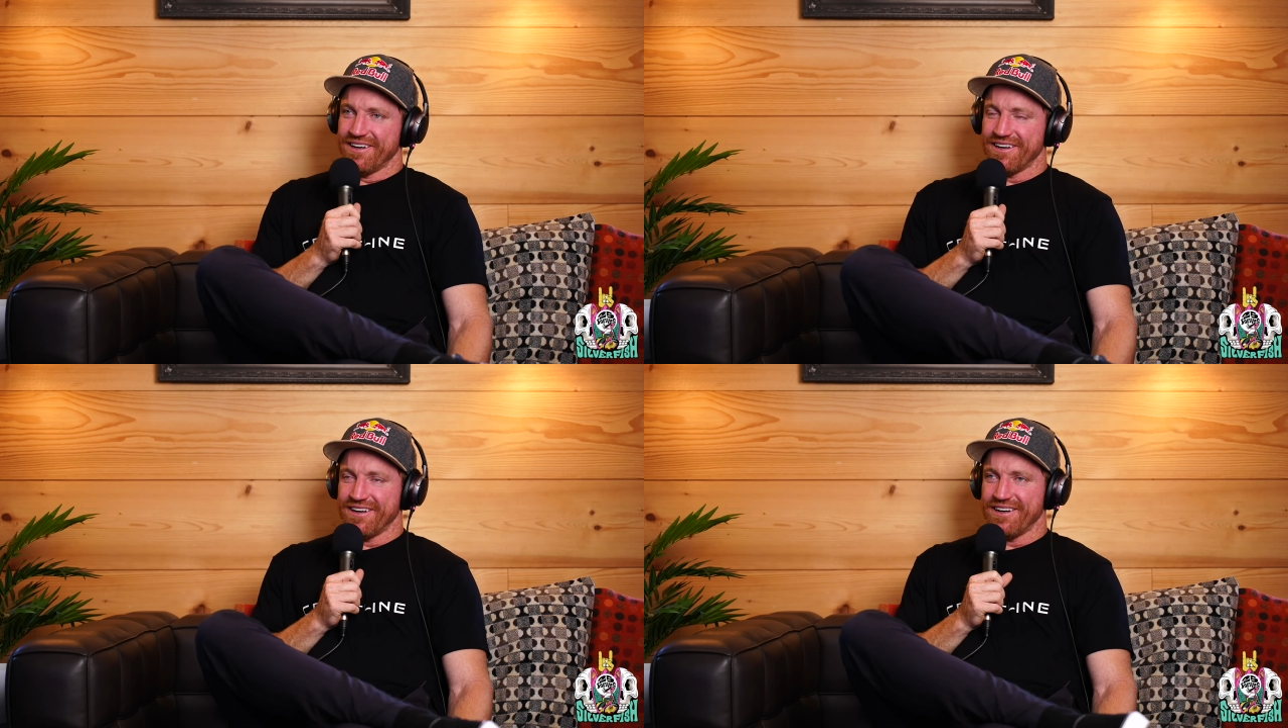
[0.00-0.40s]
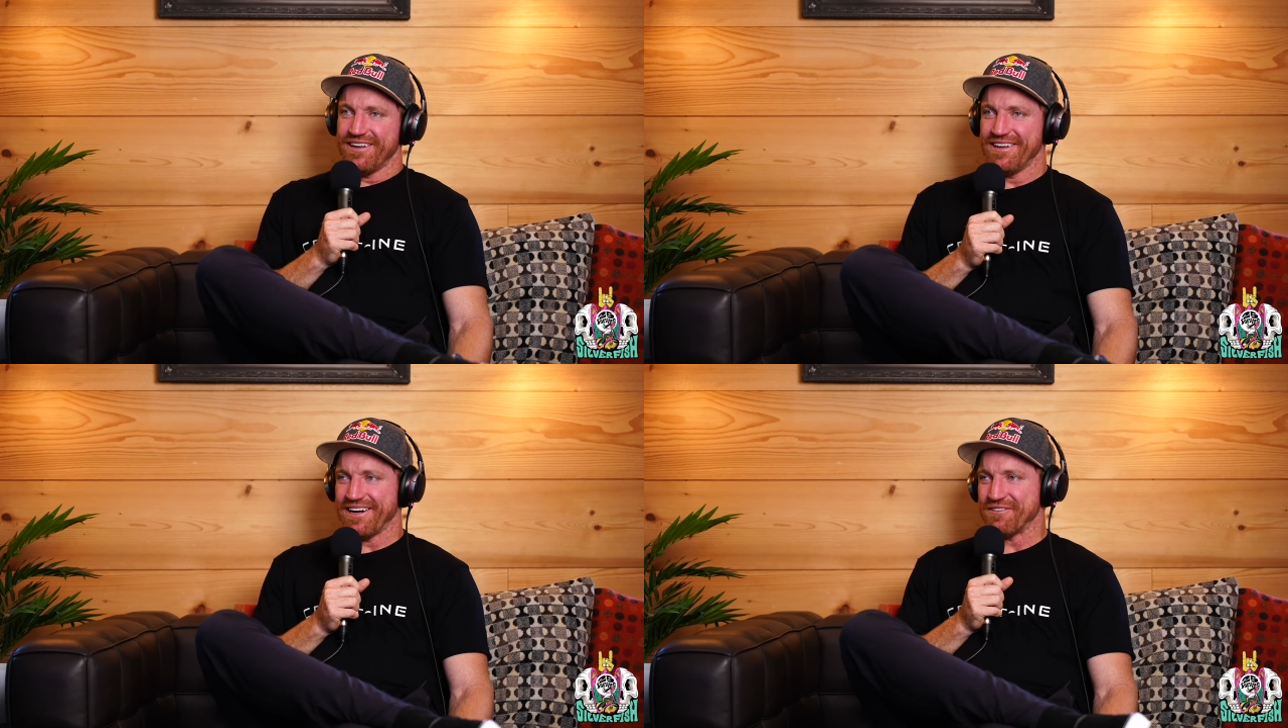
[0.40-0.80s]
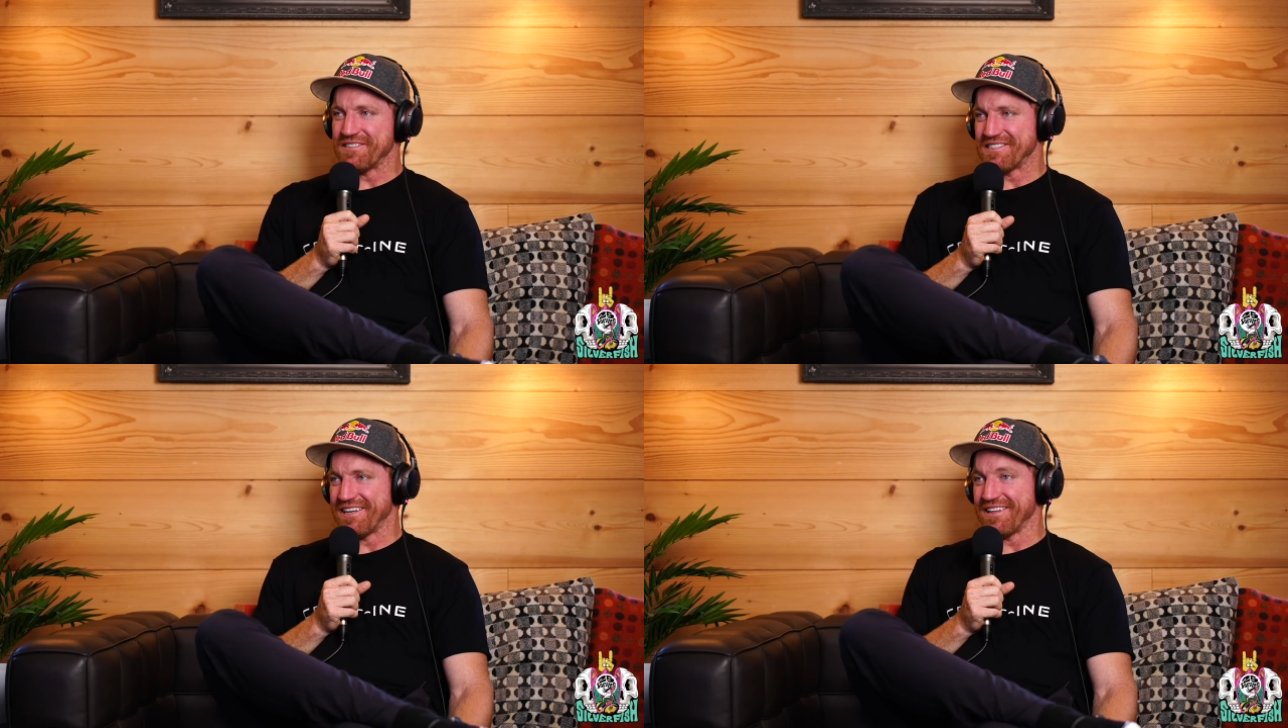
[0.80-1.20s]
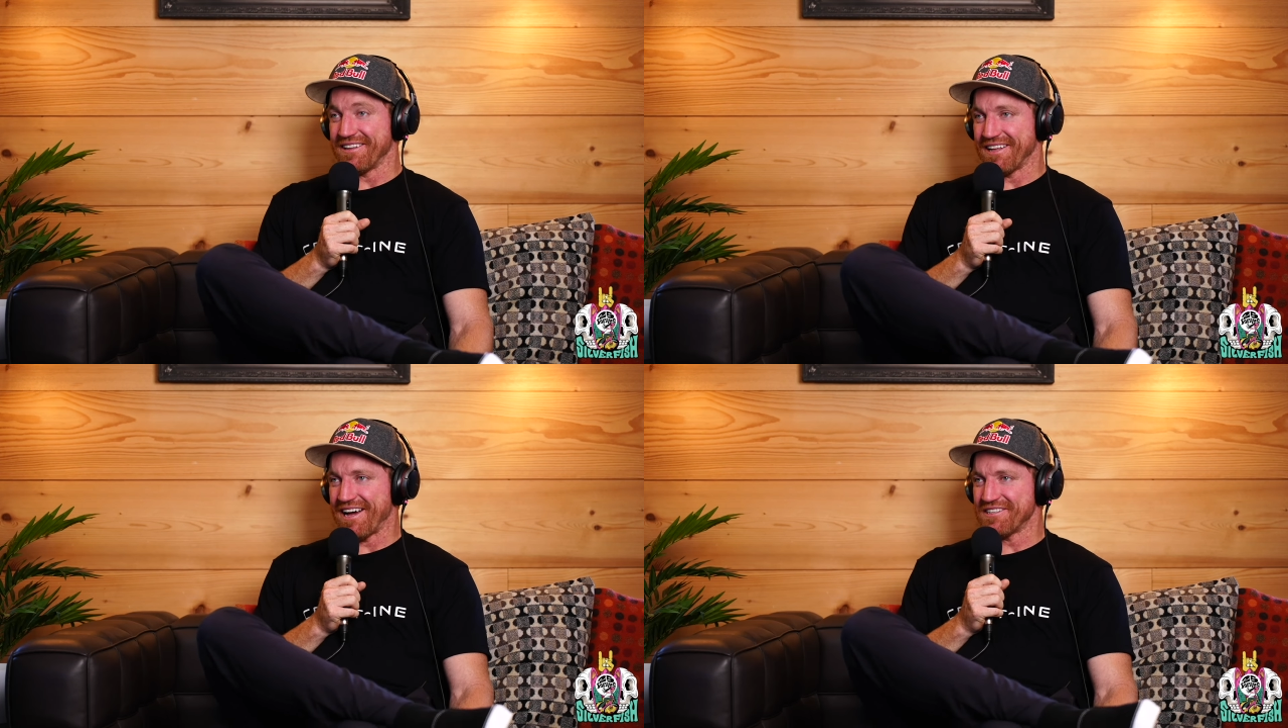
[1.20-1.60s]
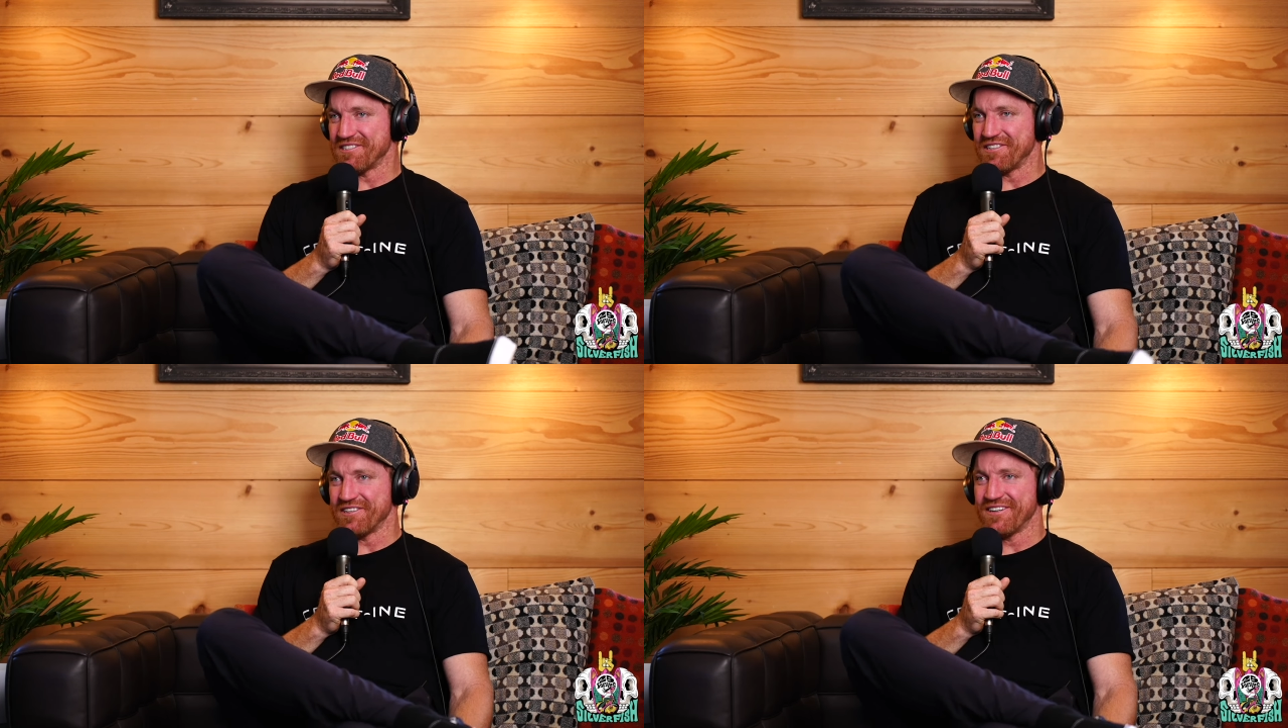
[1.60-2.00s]
I would say the
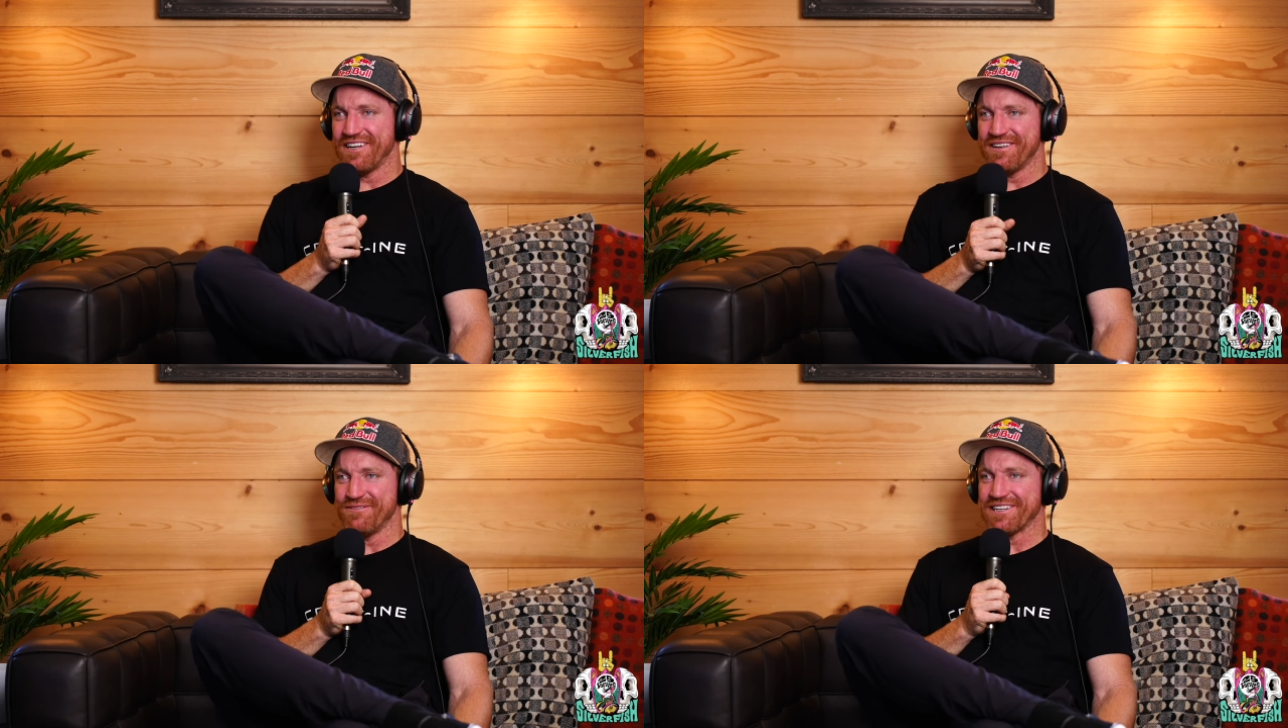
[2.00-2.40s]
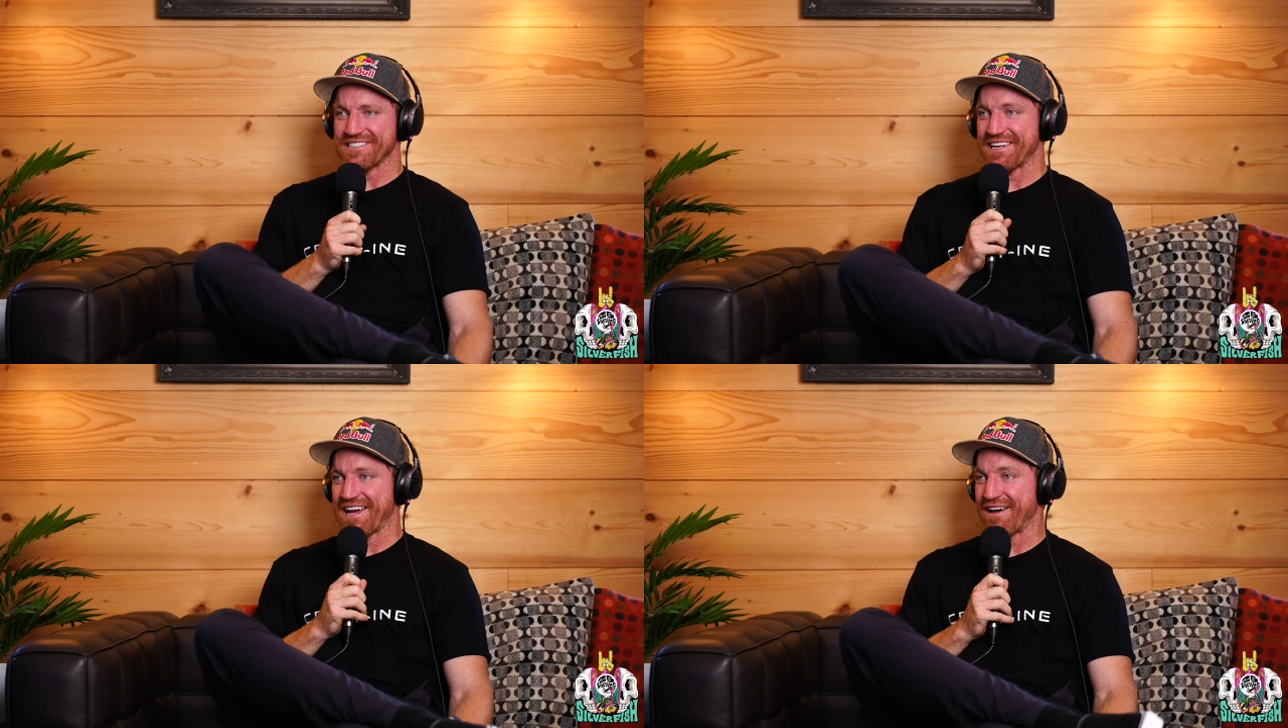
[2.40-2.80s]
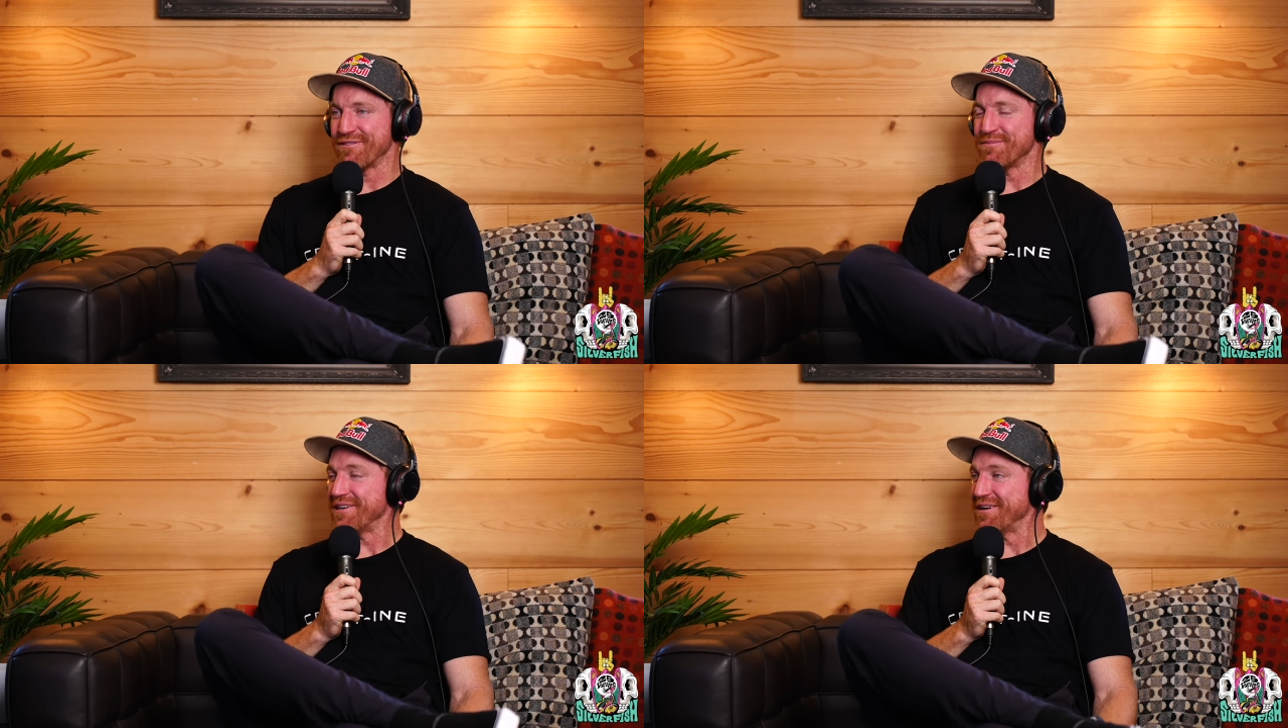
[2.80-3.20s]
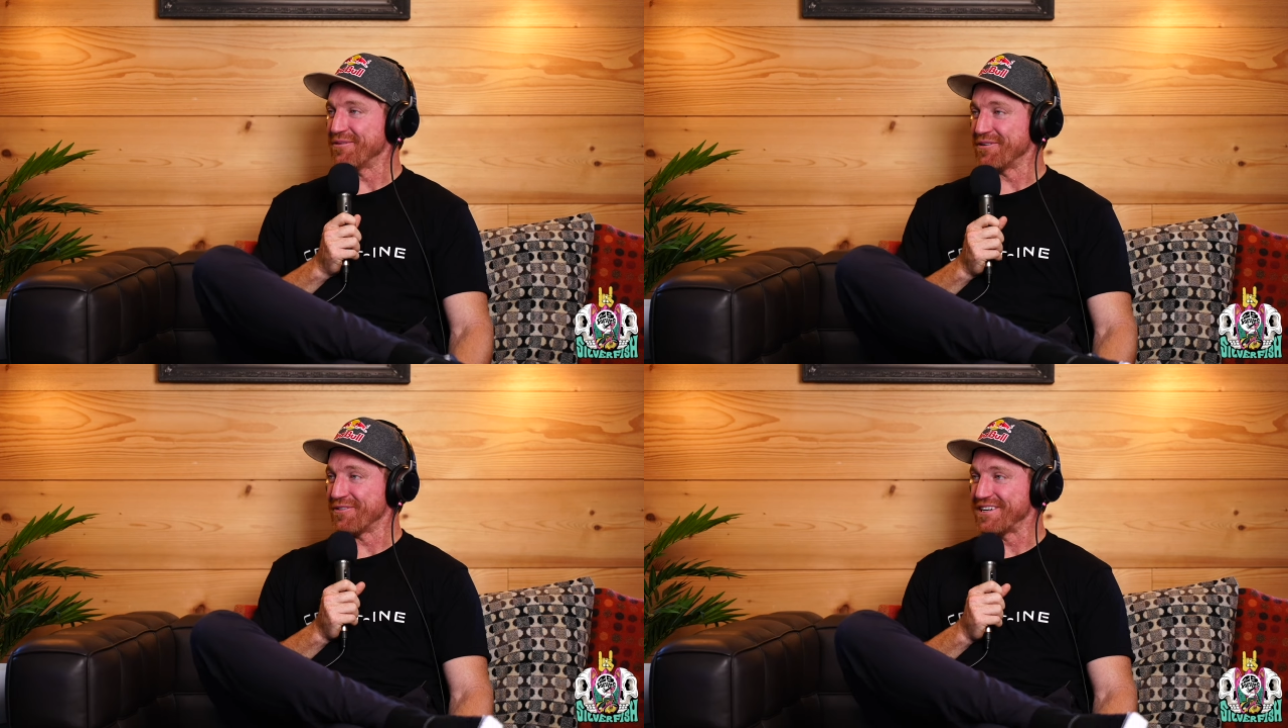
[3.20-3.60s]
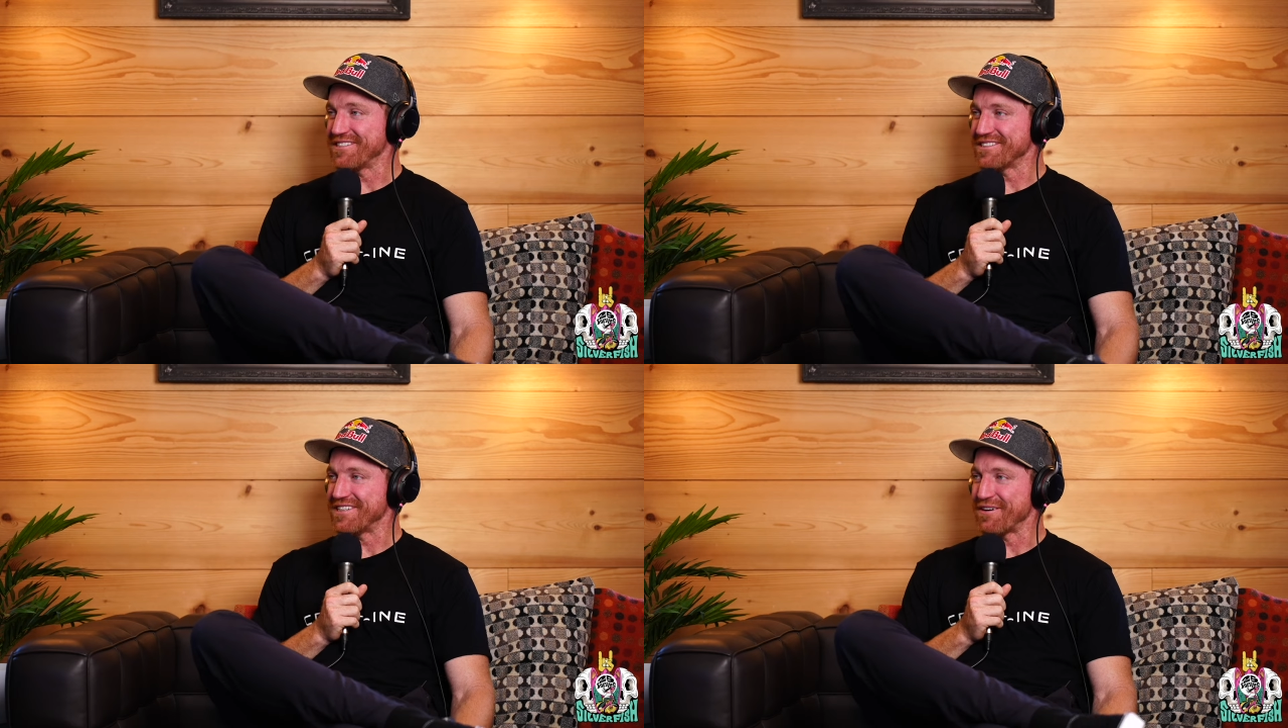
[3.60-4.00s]
last year, because I haven't been able to
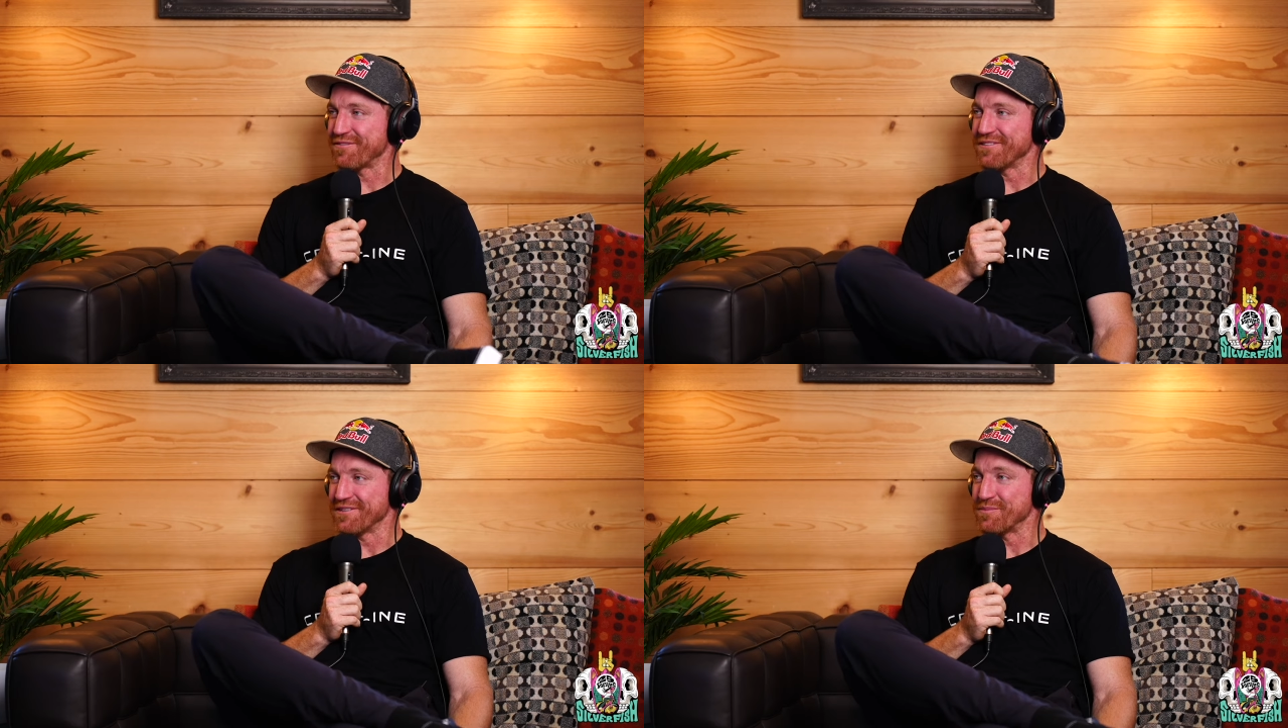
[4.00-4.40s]
race, definitely